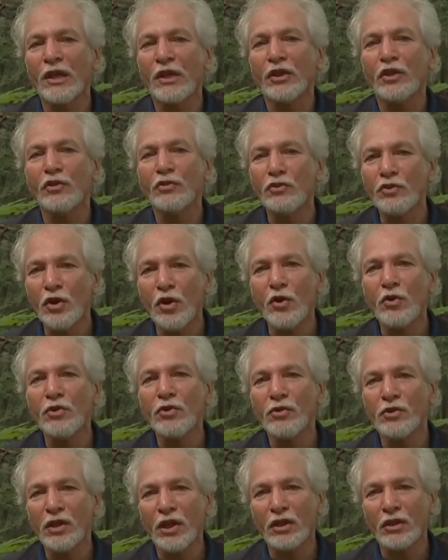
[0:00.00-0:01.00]
You know
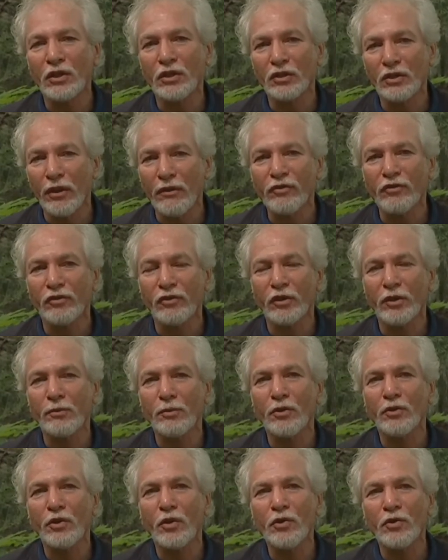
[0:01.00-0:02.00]
you're getting enough sleep,
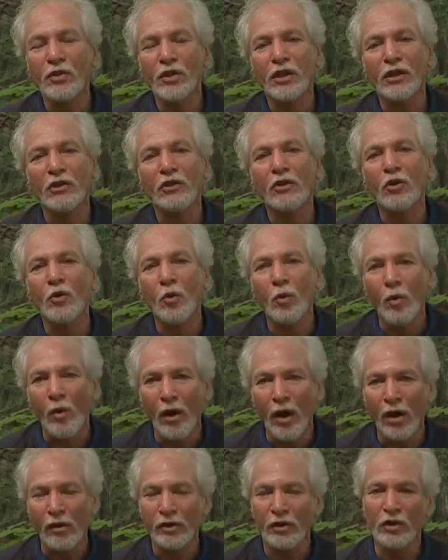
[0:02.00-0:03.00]
you know you're getting
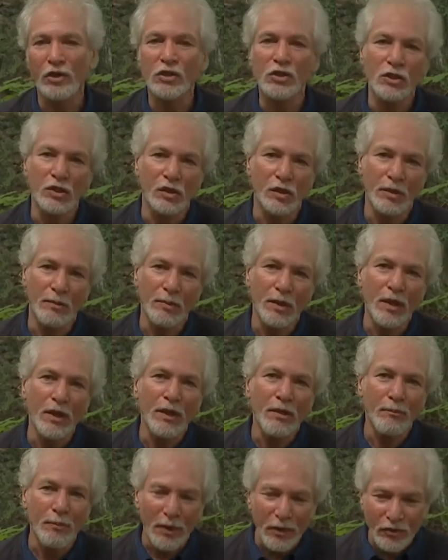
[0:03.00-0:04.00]
quality sleep,
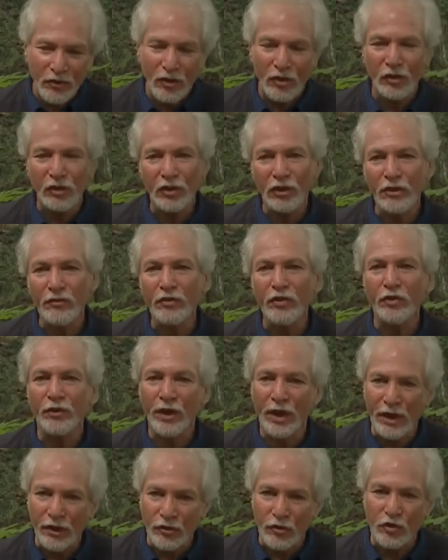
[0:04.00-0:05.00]
basically, if your
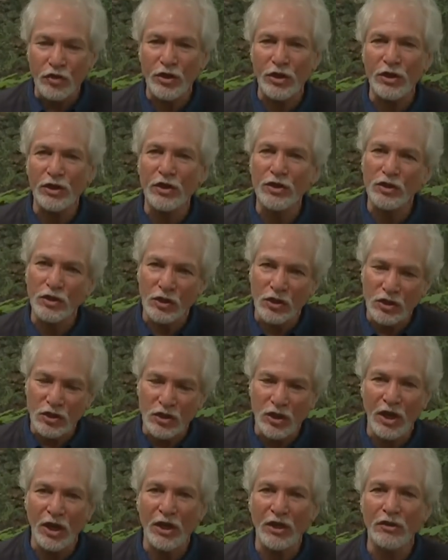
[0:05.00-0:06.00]
energy is
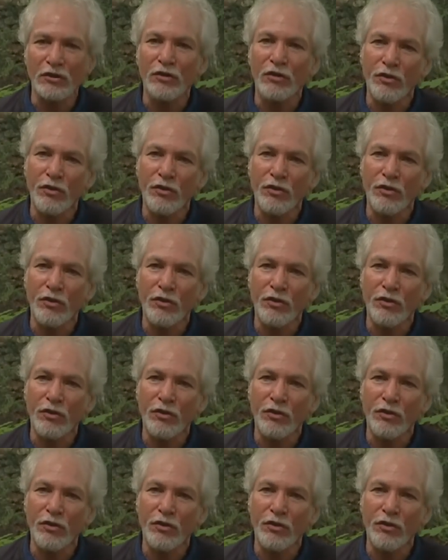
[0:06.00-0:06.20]
sustained